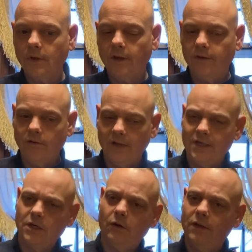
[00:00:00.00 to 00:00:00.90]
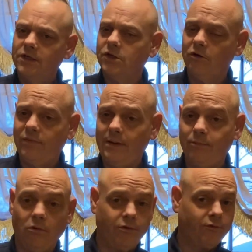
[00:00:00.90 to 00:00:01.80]
and they're letting only certain
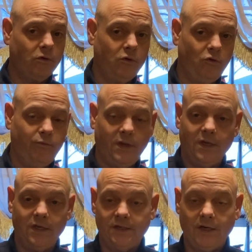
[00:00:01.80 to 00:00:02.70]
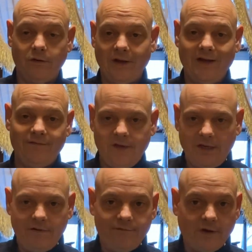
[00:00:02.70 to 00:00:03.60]
people through because they don't have
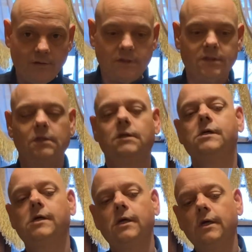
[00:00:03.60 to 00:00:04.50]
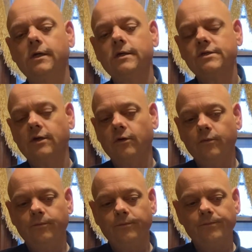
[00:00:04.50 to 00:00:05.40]
the virus. So